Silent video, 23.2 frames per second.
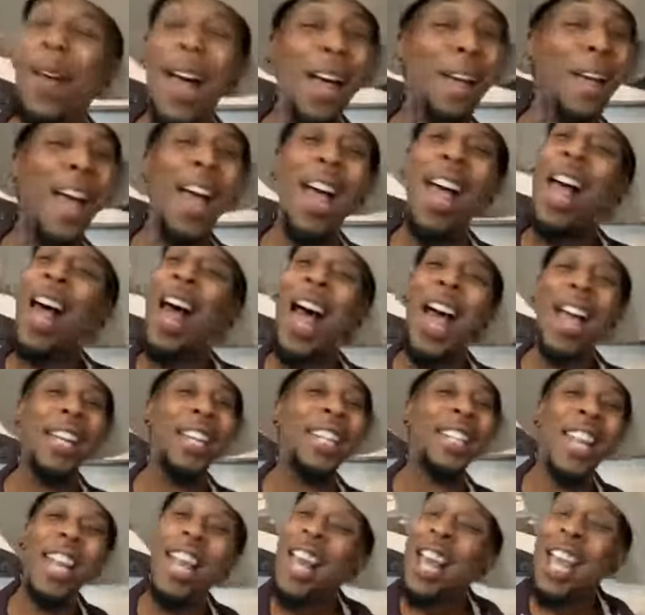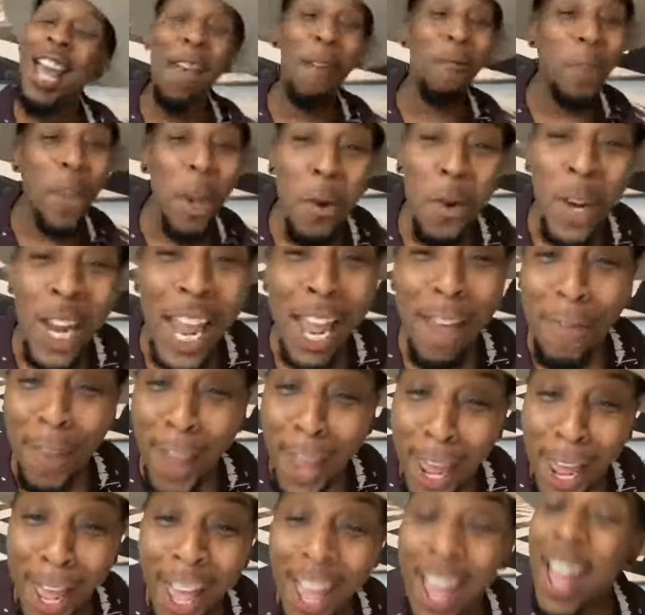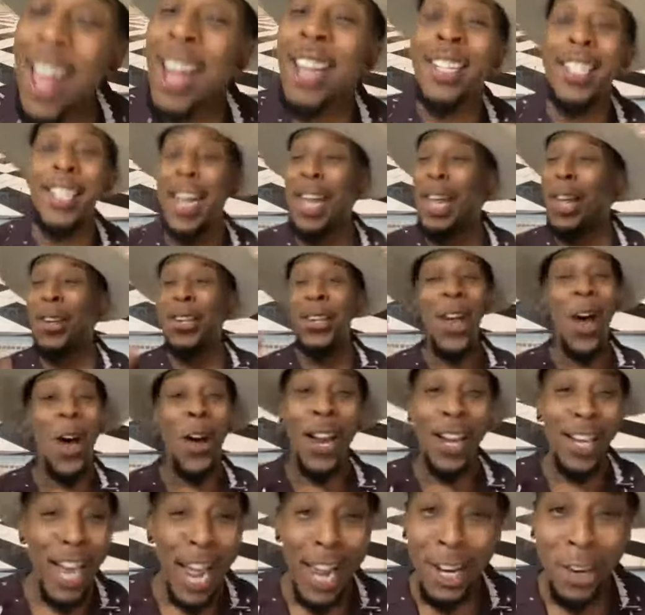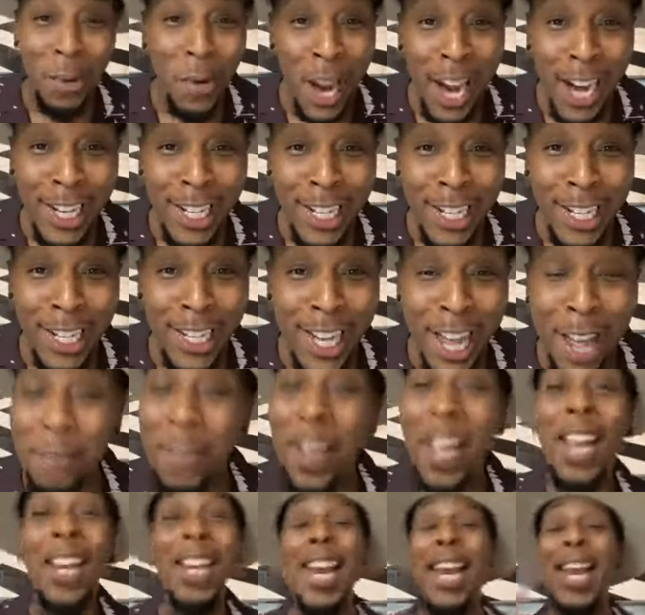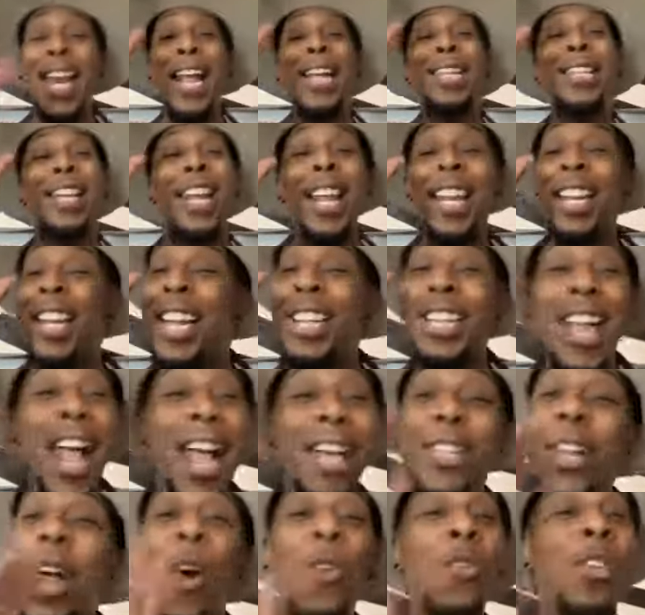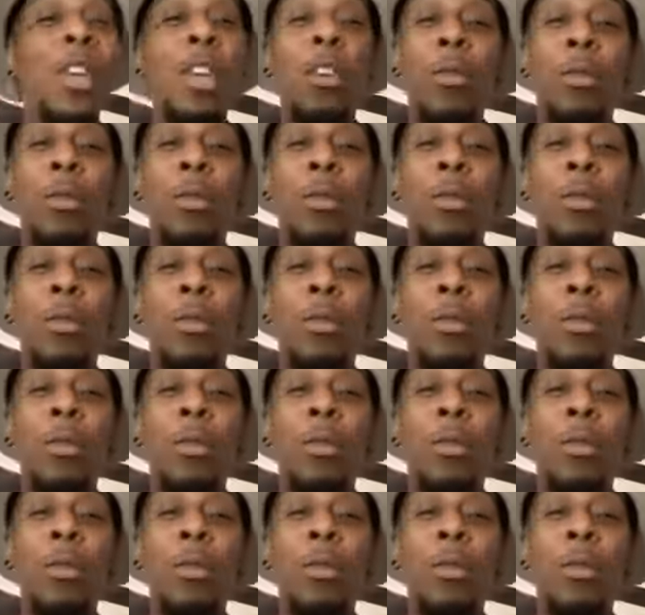possible. If you leave here still talking that crazy stuff, then that's, that's on